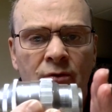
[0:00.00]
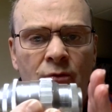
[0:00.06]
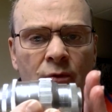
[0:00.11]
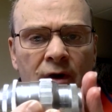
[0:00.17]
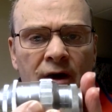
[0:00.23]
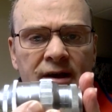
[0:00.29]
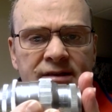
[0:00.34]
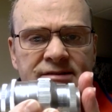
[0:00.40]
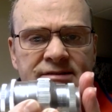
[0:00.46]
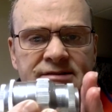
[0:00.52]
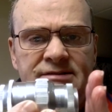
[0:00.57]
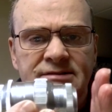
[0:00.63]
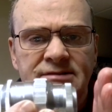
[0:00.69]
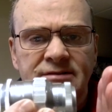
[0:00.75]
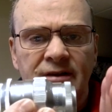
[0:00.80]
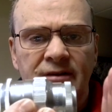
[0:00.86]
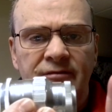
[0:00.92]

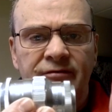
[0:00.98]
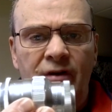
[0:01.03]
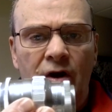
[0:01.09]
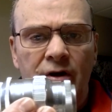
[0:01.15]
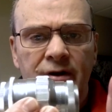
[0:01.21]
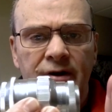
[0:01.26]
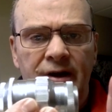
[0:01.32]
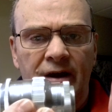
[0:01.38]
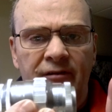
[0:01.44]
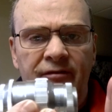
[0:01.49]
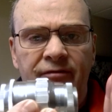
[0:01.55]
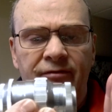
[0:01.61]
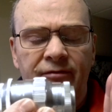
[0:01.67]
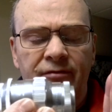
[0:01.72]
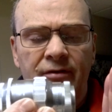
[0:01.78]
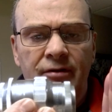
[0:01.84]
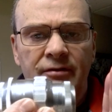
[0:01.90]
was far
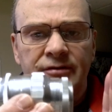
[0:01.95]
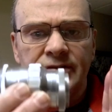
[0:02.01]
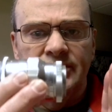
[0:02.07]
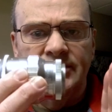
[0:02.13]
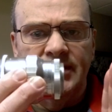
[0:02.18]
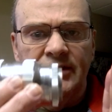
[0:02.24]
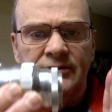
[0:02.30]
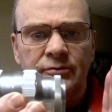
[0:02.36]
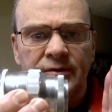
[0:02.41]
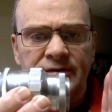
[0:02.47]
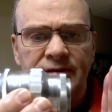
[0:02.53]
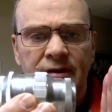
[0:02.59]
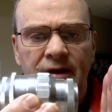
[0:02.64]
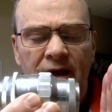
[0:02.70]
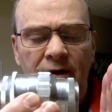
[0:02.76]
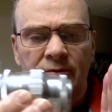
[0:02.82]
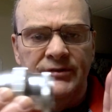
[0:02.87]
enough. So this was
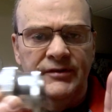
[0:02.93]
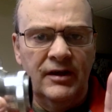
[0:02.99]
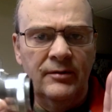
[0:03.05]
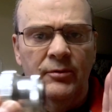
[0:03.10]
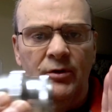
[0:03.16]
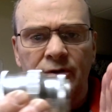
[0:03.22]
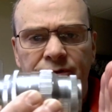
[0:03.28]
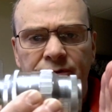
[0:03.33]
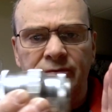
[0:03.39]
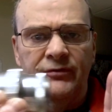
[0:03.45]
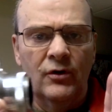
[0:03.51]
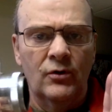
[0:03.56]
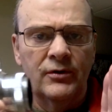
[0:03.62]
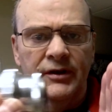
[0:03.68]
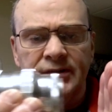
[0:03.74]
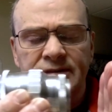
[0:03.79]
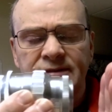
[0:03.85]
I was able to
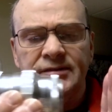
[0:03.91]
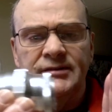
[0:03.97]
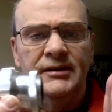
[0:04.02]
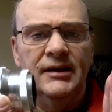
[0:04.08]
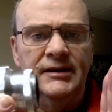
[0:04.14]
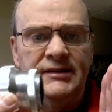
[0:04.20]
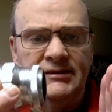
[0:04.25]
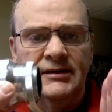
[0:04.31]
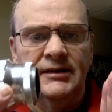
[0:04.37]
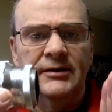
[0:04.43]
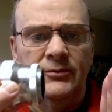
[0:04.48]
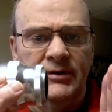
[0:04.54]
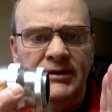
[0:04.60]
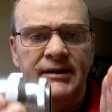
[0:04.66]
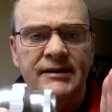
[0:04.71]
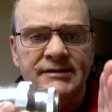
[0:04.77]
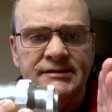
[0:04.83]
focus easily
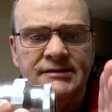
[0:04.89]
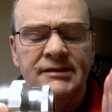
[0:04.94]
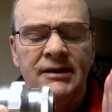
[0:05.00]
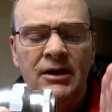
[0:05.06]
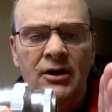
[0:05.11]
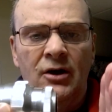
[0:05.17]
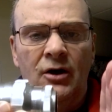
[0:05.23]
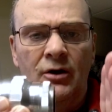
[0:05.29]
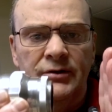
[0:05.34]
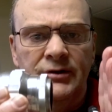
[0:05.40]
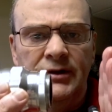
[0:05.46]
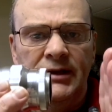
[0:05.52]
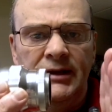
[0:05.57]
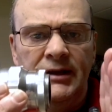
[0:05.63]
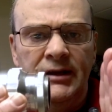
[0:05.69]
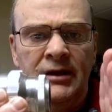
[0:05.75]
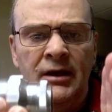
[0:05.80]
with this on
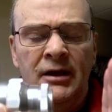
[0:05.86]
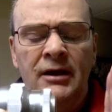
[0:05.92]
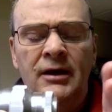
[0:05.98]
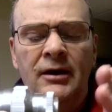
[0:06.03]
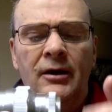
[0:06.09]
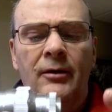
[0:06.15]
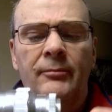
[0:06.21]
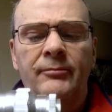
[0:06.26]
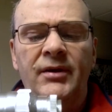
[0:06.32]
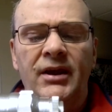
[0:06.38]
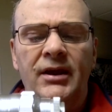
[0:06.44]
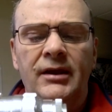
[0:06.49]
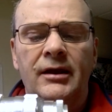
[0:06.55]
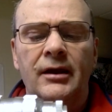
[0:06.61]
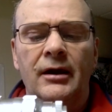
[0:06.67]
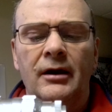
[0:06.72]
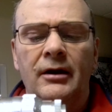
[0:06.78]
a
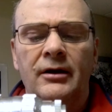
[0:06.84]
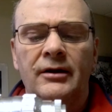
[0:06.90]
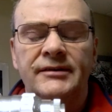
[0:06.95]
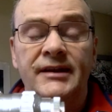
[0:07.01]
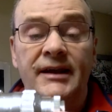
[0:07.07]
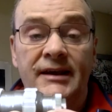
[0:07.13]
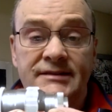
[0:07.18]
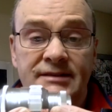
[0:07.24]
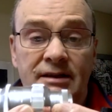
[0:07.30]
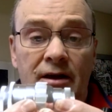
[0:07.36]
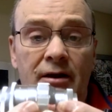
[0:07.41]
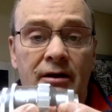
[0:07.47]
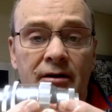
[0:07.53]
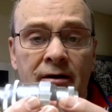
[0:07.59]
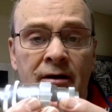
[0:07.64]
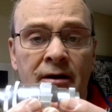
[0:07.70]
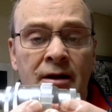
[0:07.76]
big
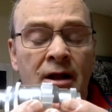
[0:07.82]
DSLR.